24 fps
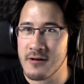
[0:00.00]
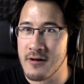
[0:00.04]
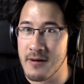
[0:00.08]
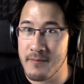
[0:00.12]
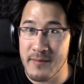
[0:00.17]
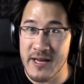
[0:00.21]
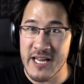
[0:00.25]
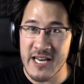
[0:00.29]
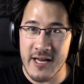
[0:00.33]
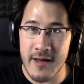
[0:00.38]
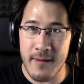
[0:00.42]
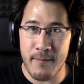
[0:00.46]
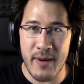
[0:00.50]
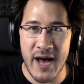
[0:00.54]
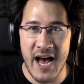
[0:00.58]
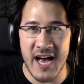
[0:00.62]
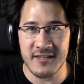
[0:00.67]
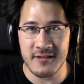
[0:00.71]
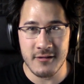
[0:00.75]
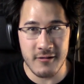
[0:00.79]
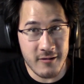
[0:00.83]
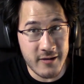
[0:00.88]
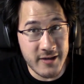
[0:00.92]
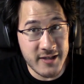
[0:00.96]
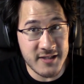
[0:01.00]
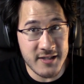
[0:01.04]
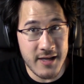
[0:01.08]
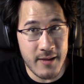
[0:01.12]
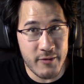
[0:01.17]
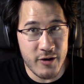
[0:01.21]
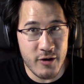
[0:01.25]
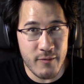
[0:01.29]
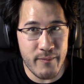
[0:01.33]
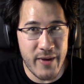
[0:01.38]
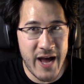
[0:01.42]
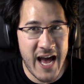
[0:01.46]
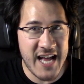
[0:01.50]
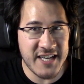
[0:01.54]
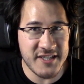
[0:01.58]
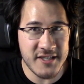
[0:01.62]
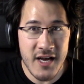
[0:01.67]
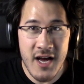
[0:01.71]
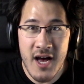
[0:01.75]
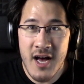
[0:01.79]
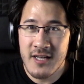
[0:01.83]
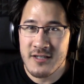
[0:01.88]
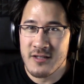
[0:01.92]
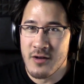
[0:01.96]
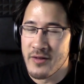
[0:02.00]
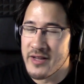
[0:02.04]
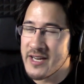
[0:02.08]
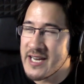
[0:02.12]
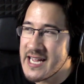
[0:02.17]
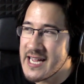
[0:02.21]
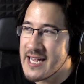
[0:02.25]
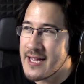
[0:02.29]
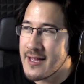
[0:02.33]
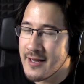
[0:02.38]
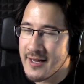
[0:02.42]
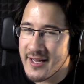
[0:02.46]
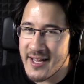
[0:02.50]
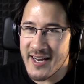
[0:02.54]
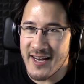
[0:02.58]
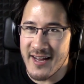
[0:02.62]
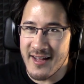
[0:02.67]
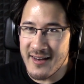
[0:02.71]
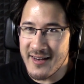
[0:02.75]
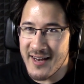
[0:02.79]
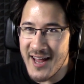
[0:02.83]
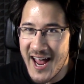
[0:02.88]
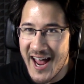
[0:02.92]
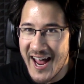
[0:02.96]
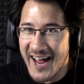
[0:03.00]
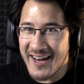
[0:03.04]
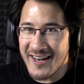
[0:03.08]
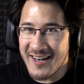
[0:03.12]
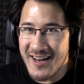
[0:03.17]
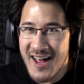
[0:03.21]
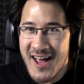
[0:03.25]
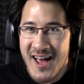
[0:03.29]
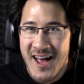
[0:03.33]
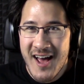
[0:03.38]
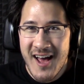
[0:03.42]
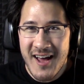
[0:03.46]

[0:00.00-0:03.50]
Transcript: or a media pass, or an exhibitor badge, so that he can get in and,